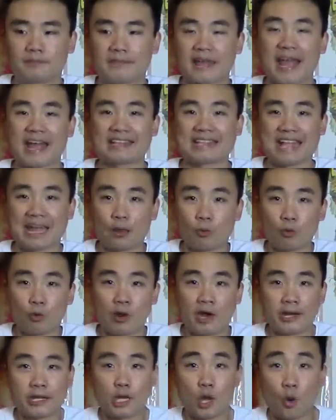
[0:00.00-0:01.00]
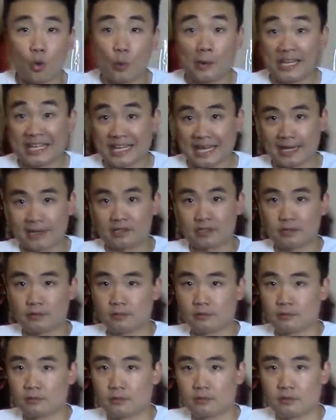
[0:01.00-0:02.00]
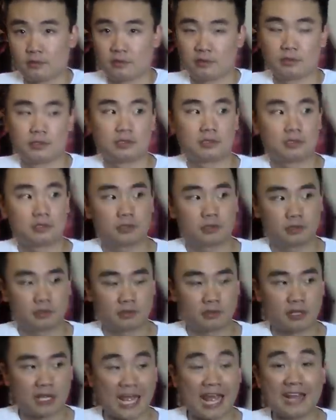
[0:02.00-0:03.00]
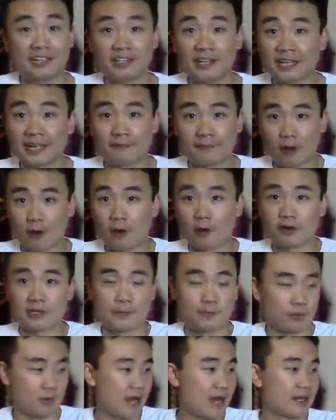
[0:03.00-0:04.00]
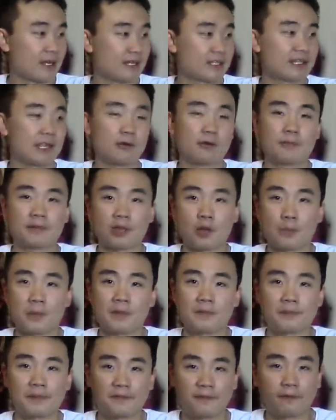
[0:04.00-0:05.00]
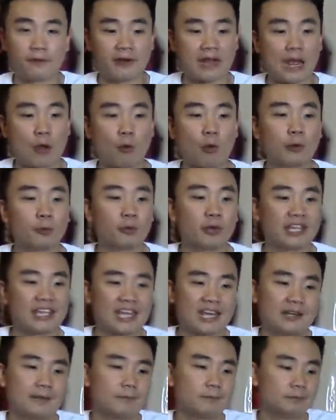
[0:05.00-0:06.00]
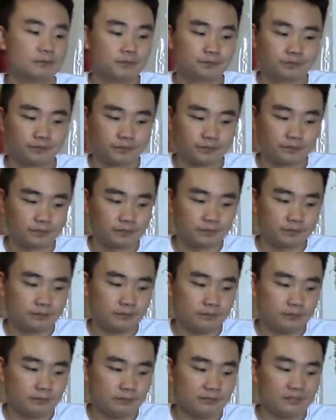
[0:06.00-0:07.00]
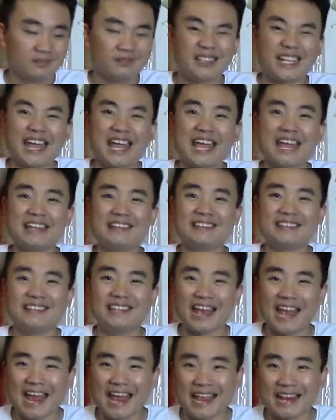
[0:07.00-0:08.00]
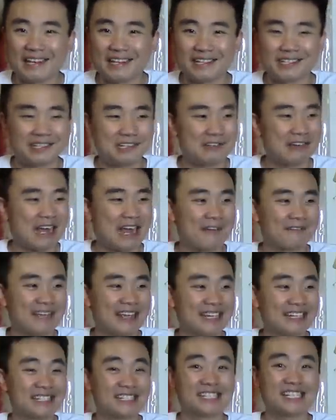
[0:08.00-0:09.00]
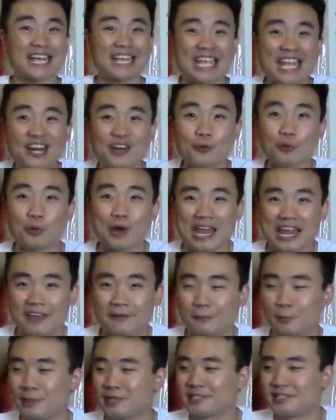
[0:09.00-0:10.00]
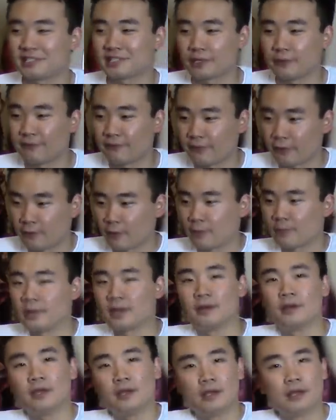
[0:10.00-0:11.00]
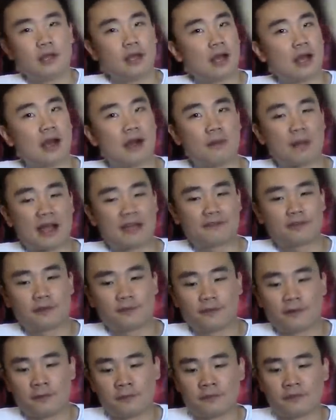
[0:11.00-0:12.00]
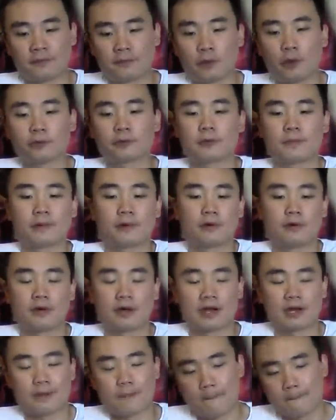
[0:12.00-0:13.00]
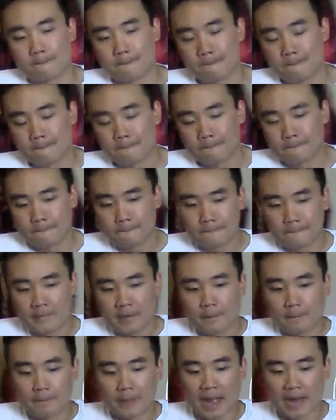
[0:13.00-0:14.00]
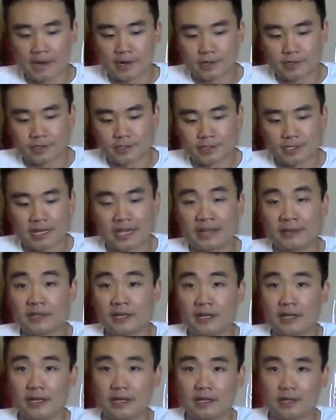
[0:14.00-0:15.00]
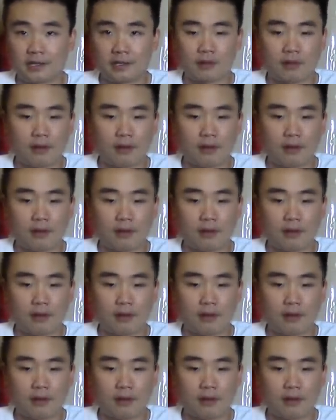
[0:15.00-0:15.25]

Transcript: at that one weekend. And think of all the product that will be opened before that one weekend. And then you have a second wave, which is confirmed. Uh, I've confirmed with multiple um, buyers and uh,